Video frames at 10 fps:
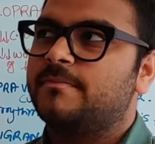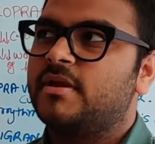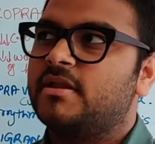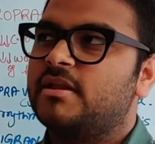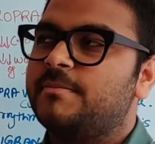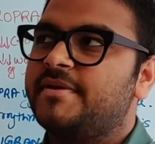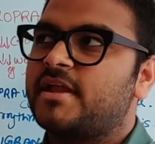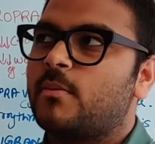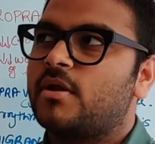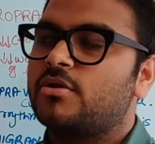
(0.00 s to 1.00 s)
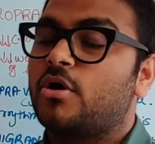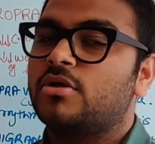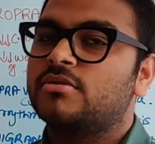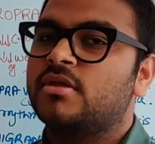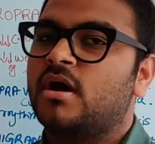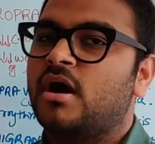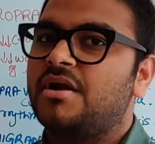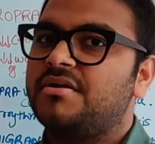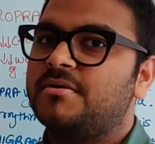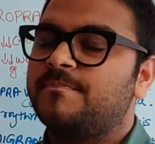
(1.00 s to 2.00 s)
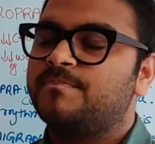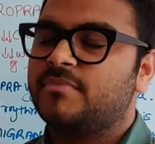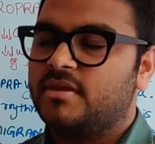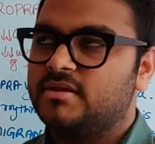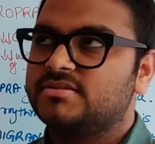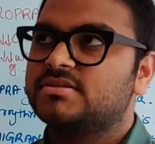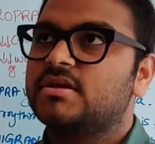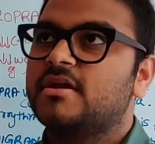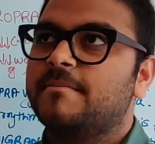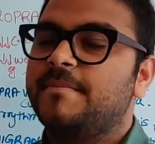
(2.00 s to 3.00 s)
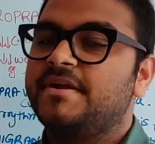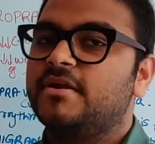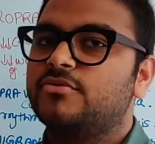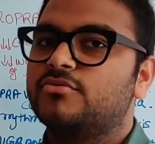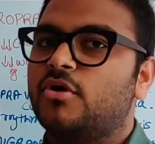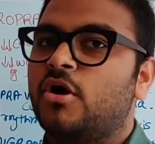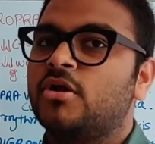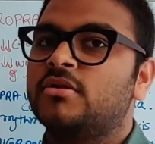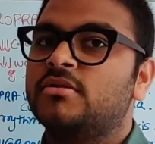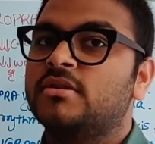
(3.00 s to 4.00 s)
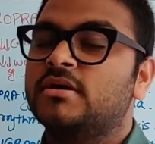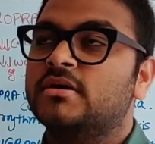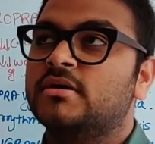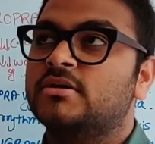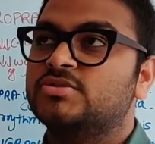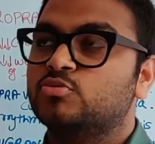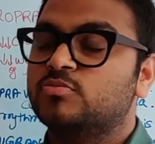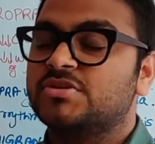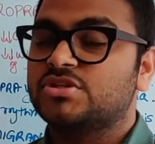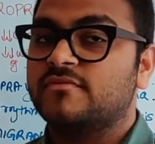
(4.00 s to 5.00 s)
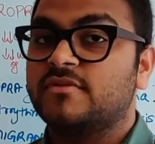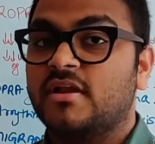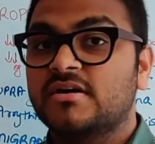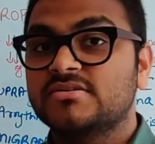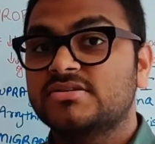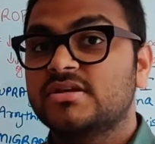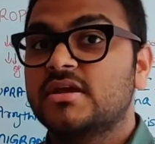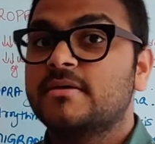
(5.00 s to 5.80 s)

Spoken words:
Mainly beta 1 on the heart, yes, beta 2 on the smooth muscle of the lungs,